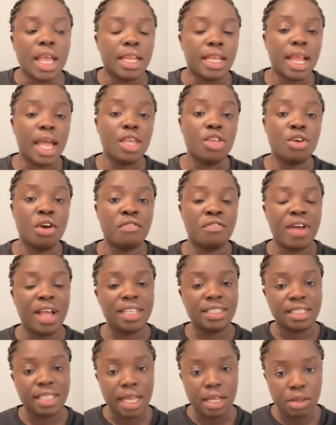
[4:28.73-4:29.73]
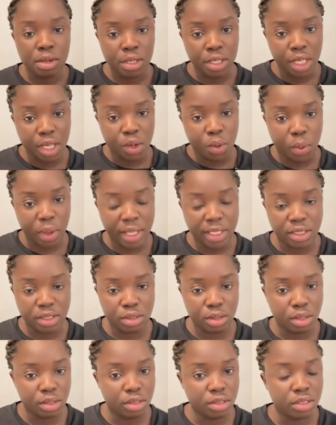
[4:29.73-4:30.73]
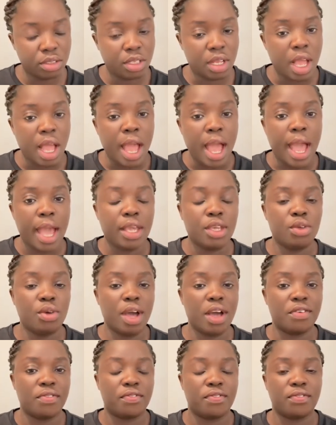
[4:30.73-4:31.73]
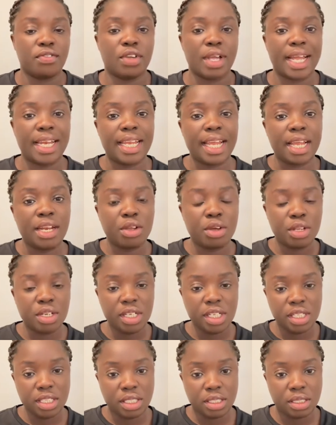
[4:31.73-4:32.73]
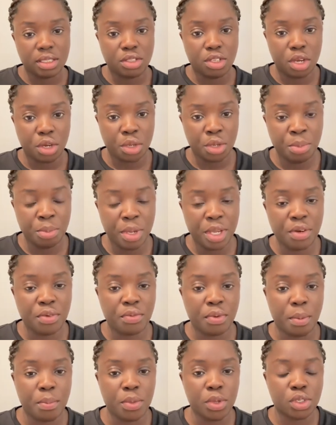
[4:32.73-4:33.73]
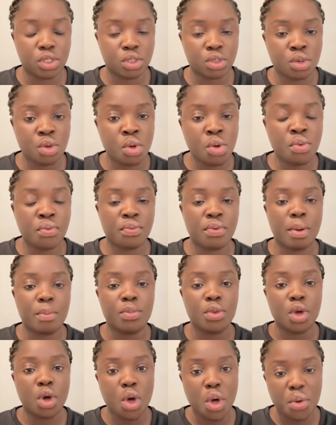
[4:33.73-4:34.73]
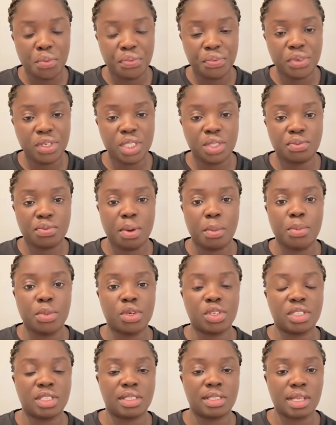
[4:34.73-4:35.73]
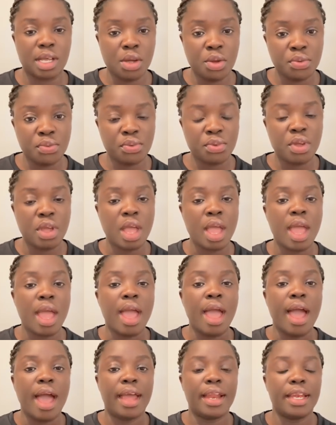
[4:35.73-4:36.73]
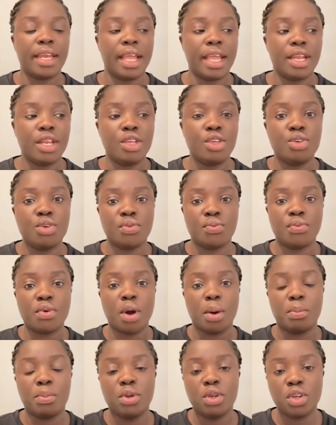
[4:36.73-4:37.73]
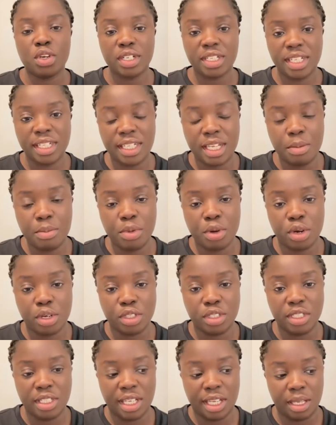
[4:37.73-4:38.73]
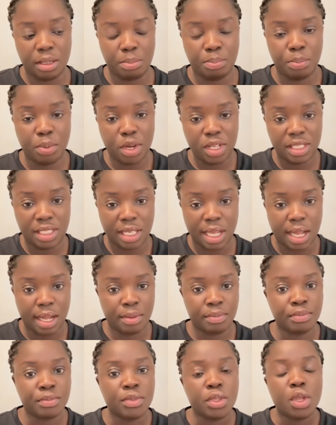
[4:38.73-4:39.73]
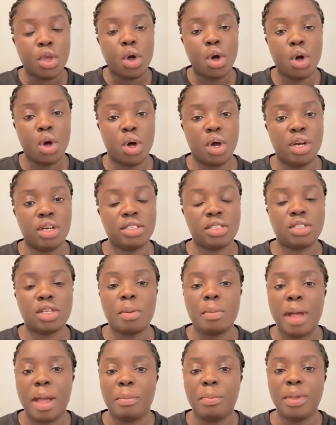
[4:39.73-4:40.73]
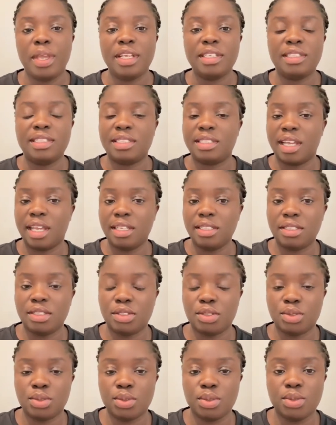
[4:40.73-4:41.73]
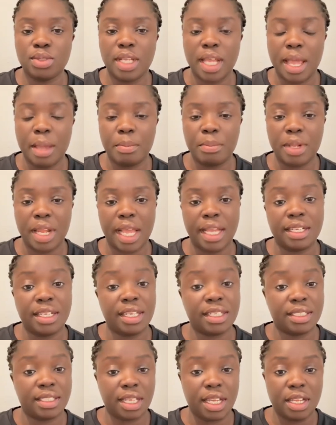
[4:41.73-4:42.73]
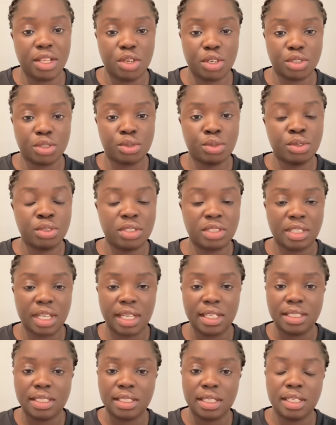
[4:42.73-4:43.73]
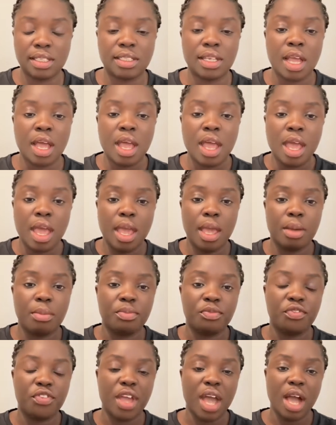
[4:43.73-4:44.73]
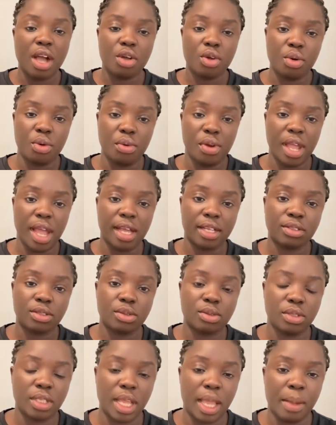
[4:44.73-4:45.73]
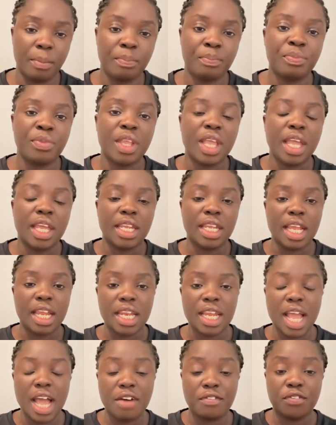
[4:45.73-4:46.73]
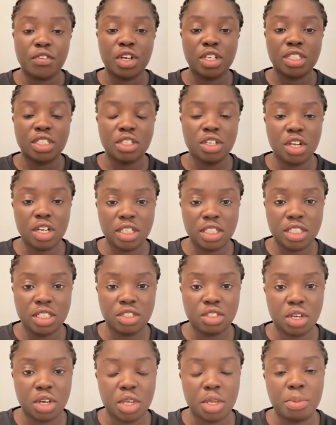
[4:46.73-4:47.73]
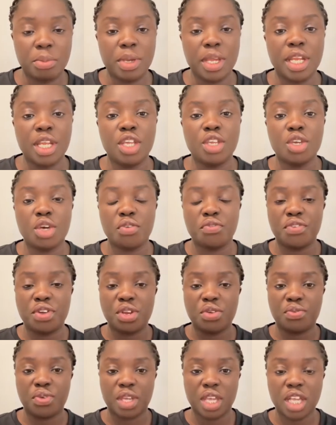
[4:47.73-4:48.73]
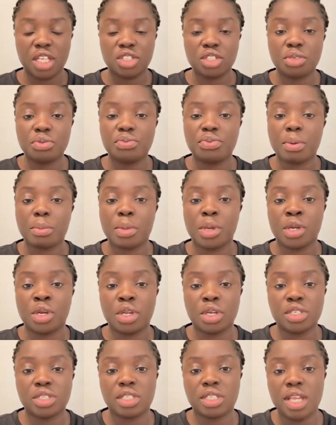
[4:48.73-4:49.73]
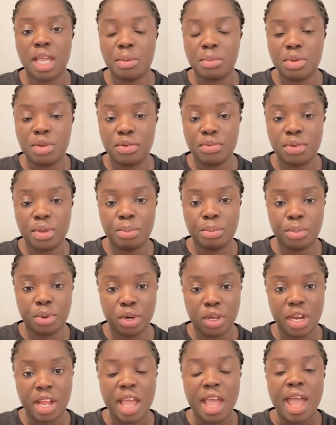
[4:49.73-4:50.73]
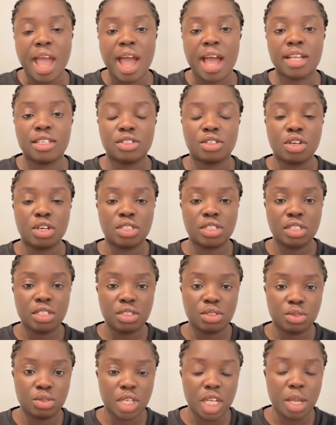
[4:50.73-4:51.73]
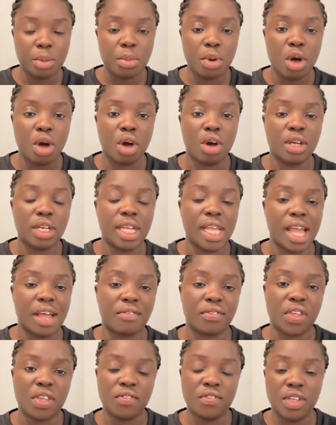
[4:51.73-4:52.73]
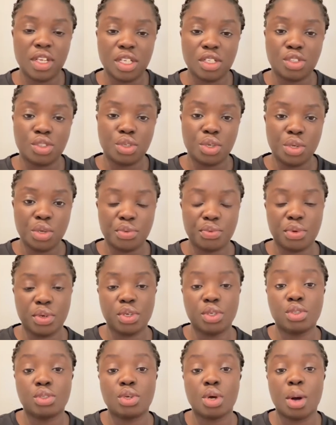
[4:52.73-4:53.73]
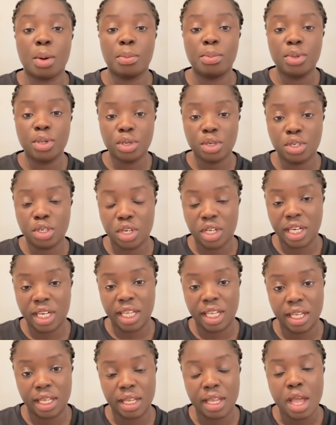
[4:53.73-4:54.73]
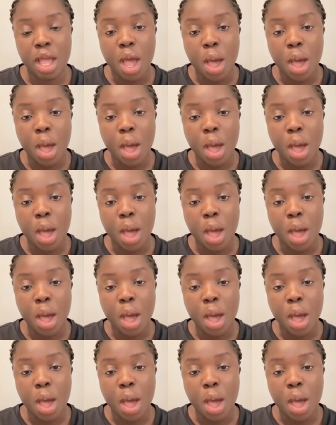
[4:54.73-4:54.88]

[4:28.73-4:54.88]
Now you have answered all the questions and you have gathered all these documents from your school, from your office, from yourself, and then you've uploaded them on the portal, or some are being sent to them. Like let's say your school sent it via courier to them. Then they have gotten all these documents. Your verification from your nursing and midwifery board has gotten to them, or they have given it to you for you to upload on the